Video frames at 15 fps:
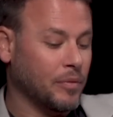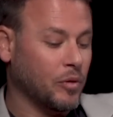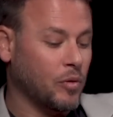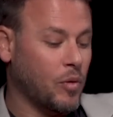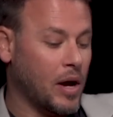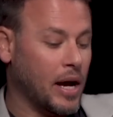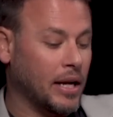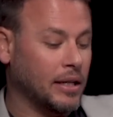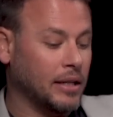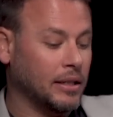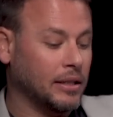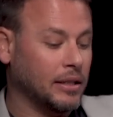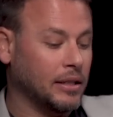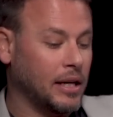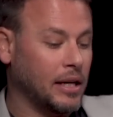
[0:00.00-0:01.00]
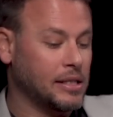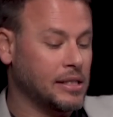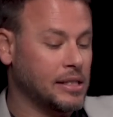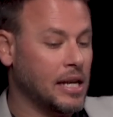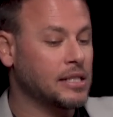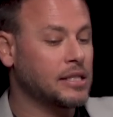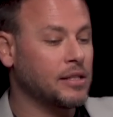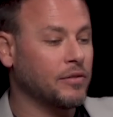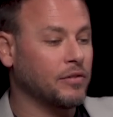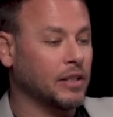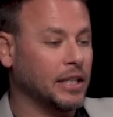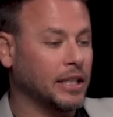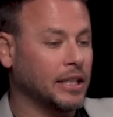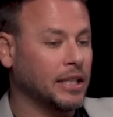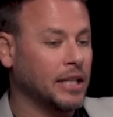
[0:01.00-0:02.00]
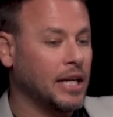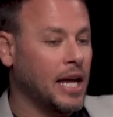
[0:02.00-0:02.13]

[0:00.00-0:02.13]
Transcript: quite extensively.